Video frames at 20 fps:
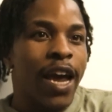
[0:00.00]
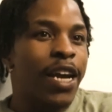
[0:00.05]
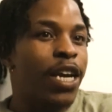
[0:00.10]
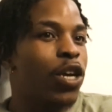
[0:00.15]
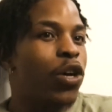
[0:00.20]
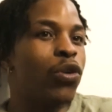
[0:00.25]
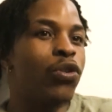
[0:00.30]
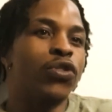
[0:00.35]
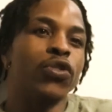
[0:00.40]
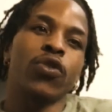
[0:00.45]
And
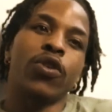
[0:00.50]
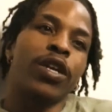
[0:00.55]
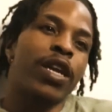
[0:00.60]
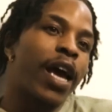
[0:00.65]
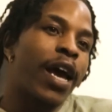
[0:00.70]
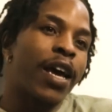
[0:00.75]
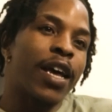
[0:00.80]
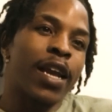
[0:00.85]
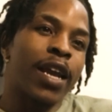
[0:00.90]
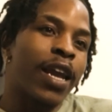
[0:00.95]
it goes on
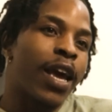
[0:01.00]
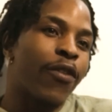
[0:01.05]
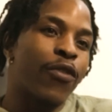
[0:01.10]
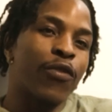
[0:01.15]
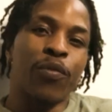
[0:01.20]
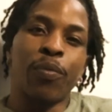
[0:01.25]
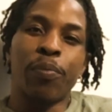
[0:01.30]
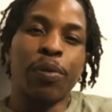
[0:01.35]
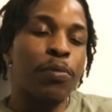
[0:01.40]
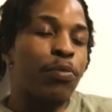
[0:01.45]
that
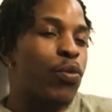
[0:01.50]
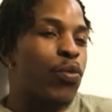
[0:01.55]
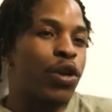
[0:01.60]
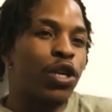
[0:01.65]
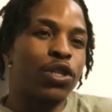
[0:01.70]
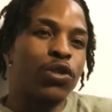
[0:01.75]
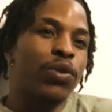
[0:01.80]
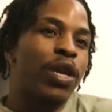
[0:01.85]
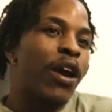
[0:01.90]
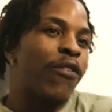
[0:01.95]
people
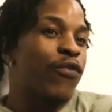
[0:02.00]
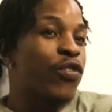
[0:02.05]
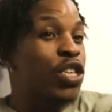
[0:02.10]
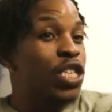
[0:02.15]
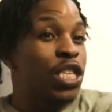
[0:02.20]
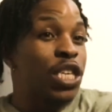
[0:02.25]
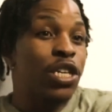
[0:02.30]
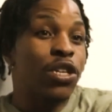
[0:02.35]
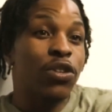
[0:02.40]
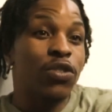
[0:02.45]
want to do that for
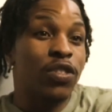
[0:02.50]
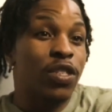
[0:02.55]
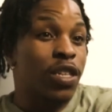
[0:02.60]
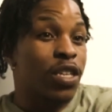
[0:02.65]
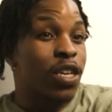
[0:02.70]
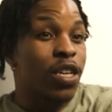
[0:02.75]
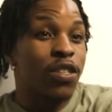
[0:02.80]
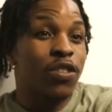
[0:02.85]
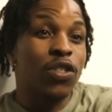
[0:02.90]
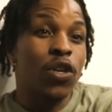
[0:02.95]
years, and
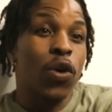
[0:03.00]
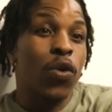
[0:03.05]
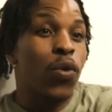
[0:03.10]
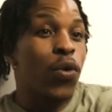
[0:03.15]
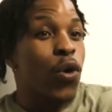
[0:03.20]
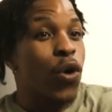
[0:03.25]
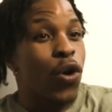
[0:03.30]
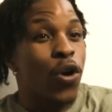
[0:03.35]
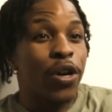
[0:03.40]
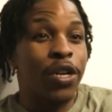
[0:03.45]
kids
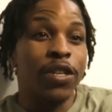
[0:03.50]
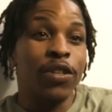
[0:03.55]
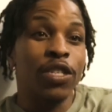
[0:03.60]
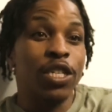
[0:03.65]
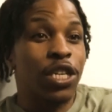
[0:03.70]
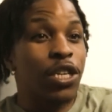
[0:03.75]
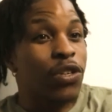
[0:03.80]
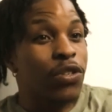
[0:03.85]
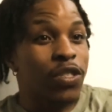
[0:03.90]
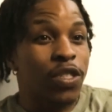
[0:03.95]
go on and
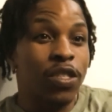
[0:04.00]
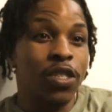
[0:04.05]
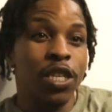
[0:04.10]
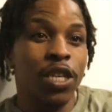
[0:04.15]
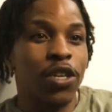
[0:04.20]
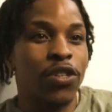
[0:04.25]
years,